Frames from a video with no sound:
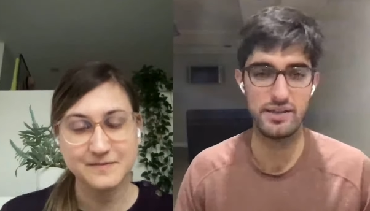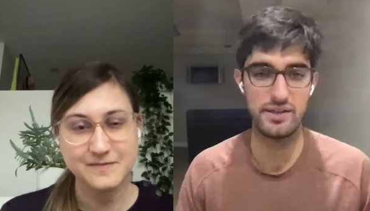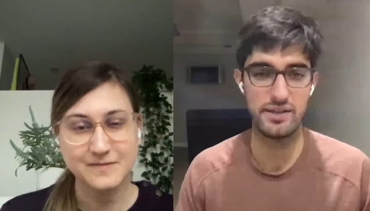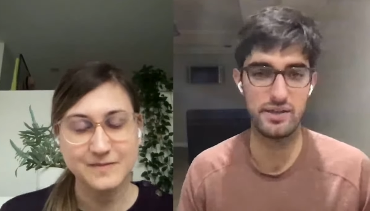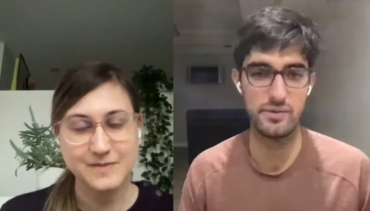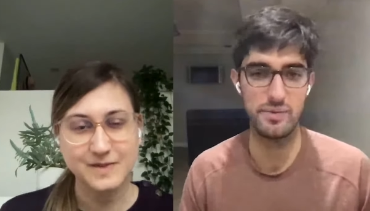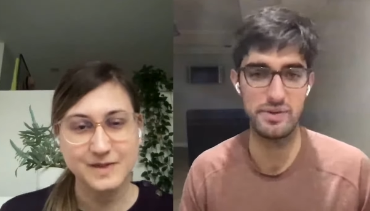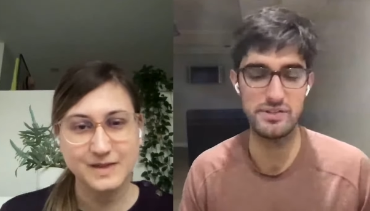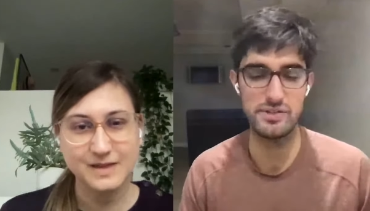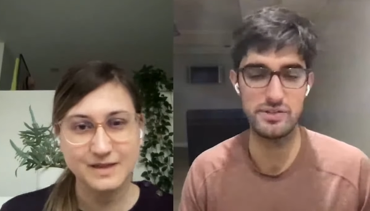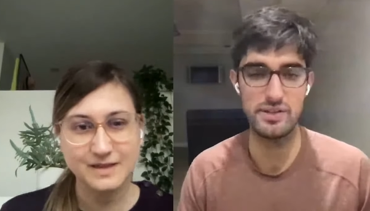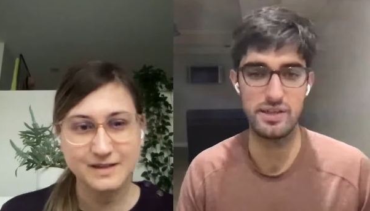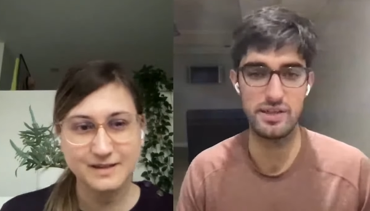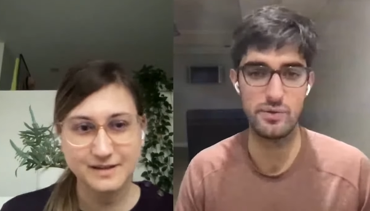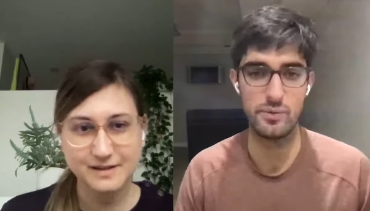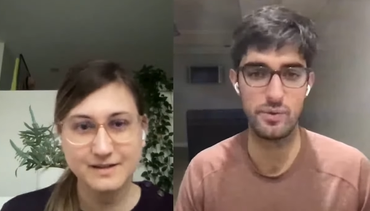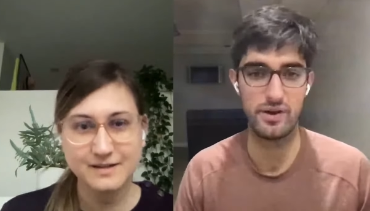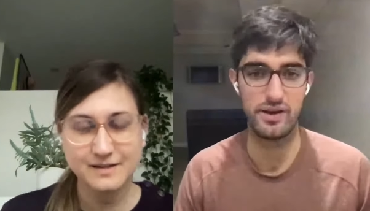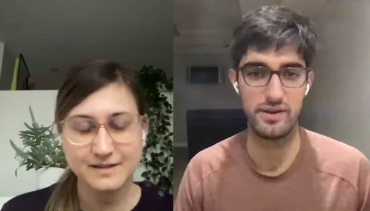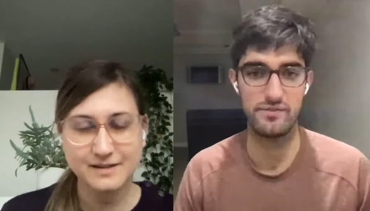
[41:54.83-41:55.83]
Speaker 1: I, you mentioned
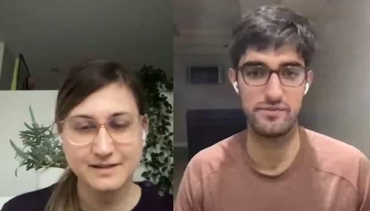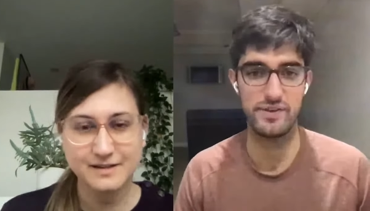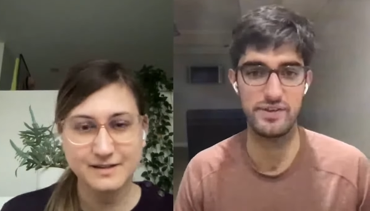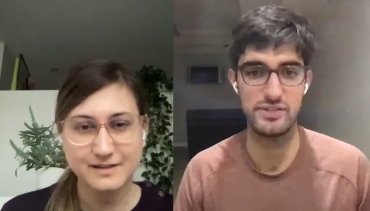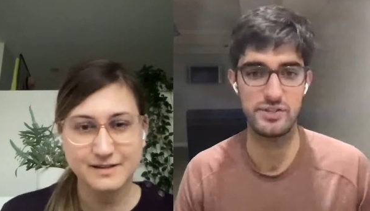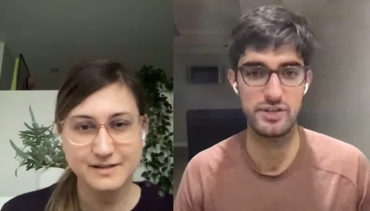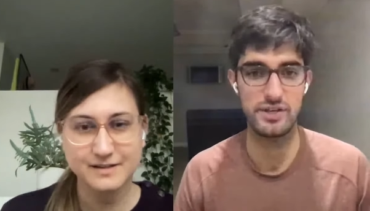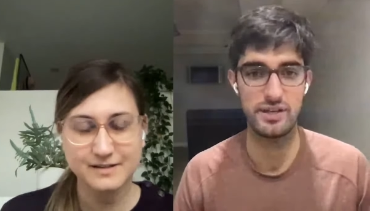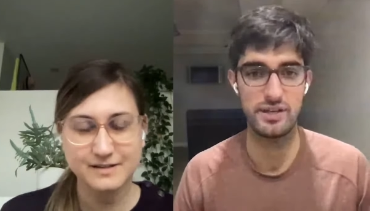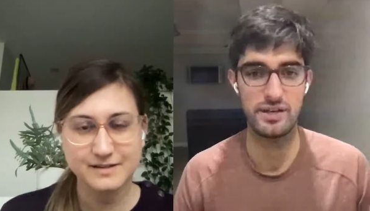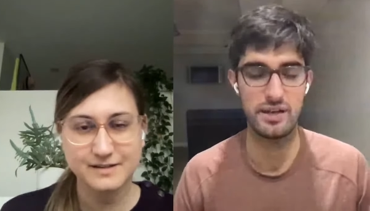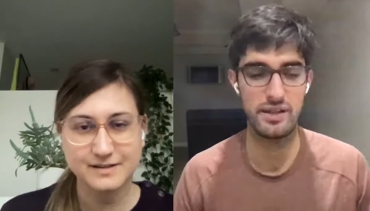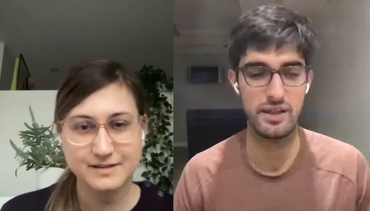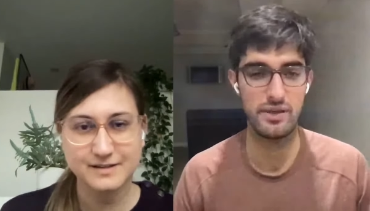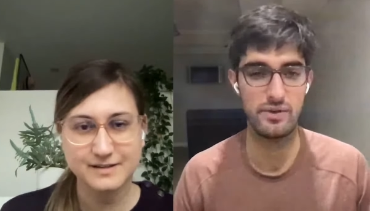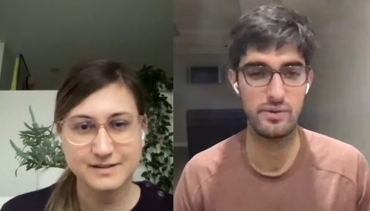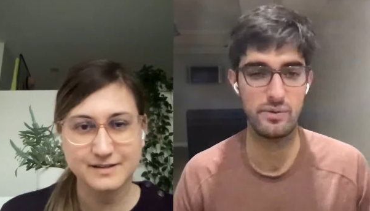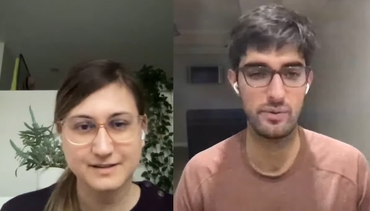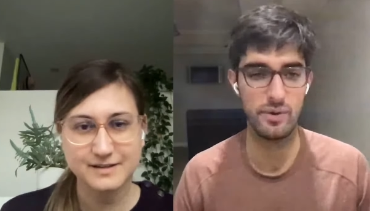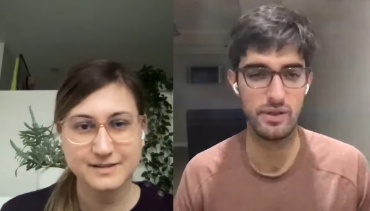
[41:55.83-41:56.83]
that you work at Fission
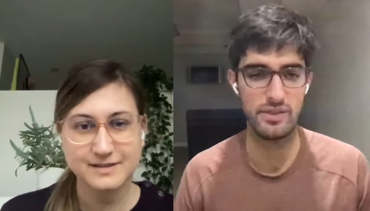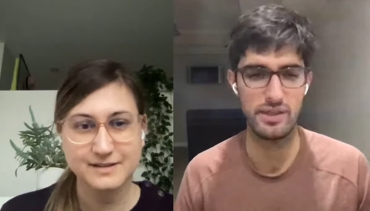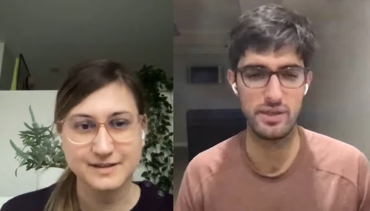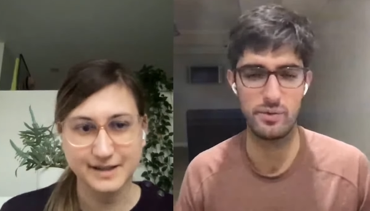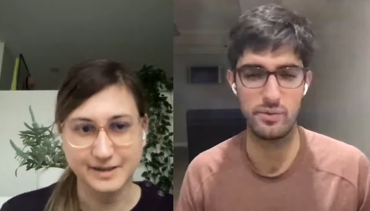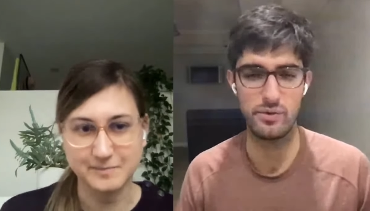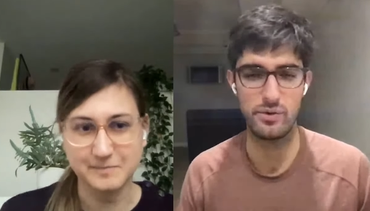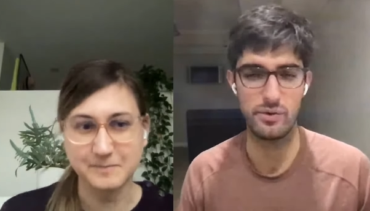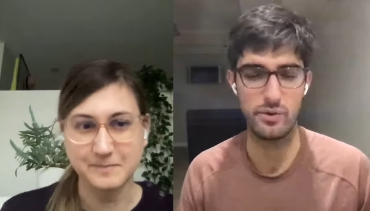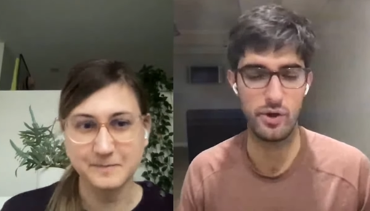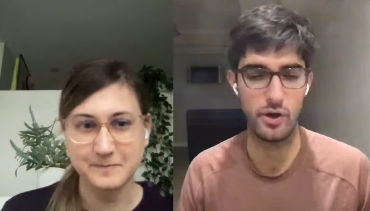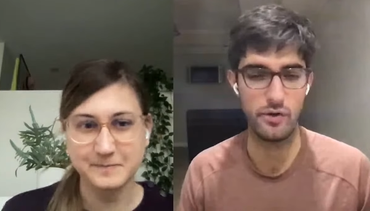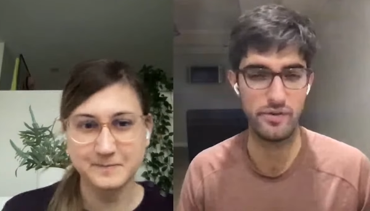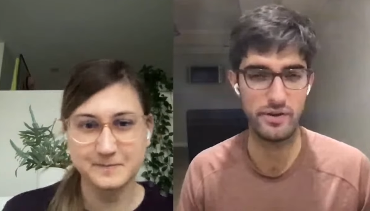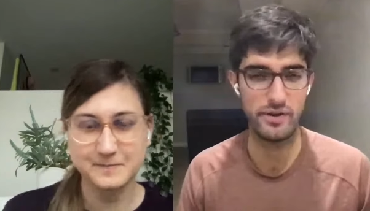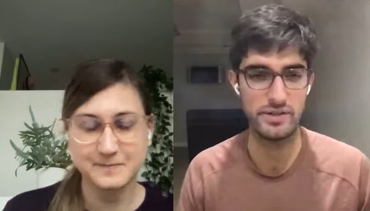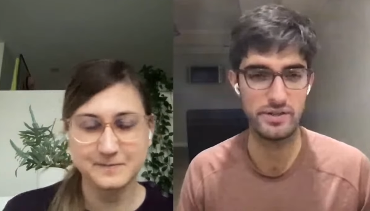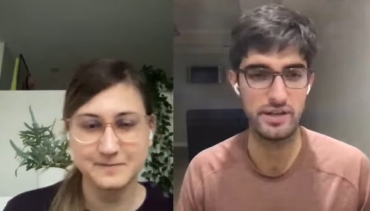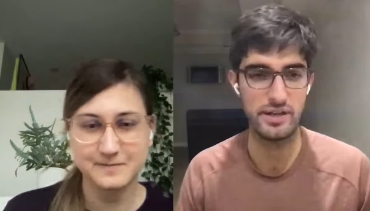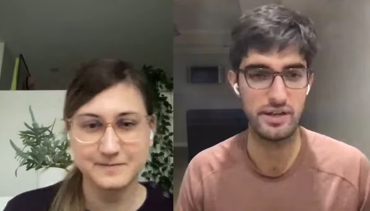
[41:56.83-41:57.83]
and that you I think you yeah.
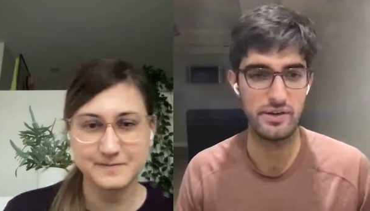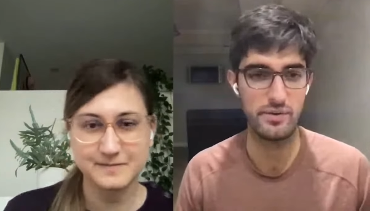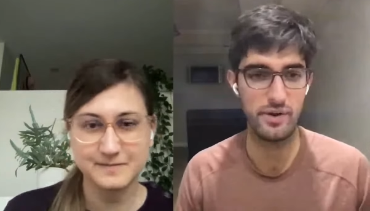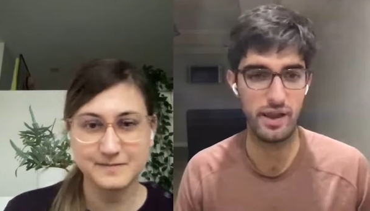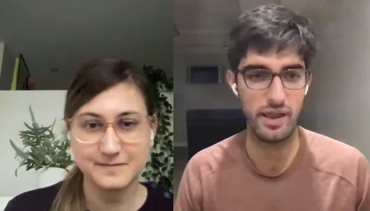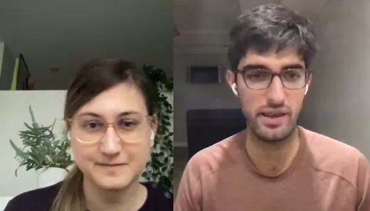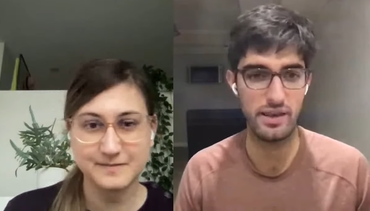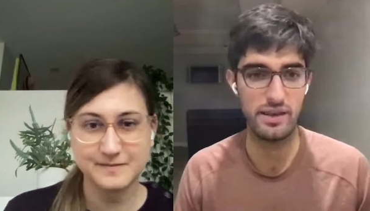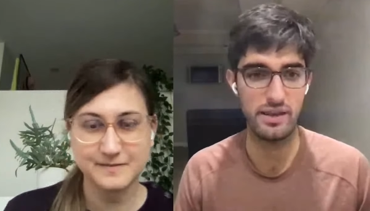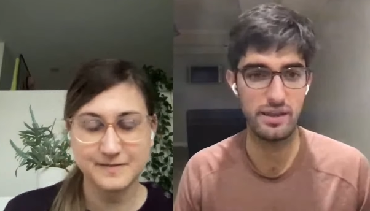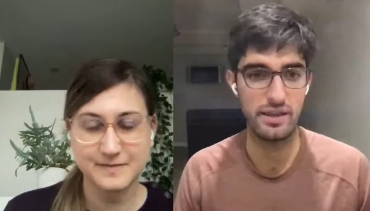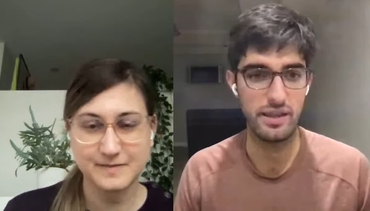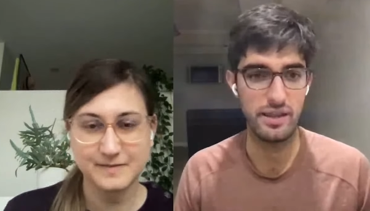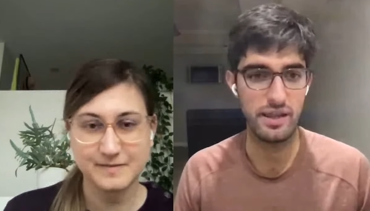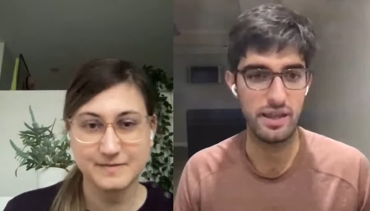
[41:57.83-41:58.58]
co-founded it, right?